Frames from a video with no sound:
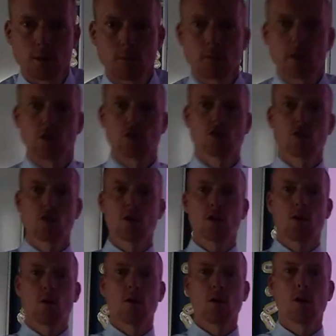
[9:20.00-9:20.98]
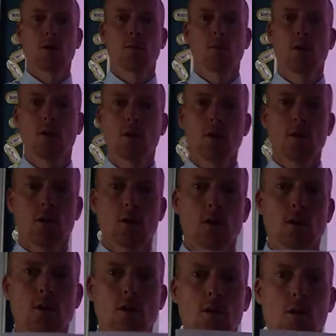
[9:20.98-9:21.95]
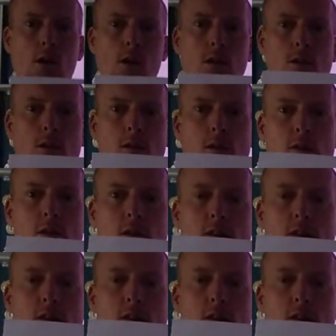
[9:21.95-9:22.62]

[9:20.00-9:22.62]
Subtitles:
make sure you're going on the